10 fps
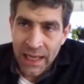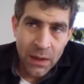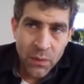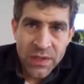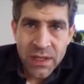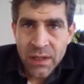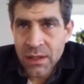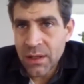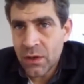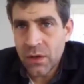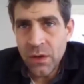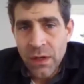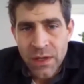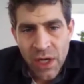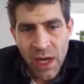it was a
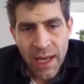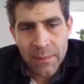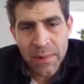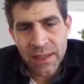good job in a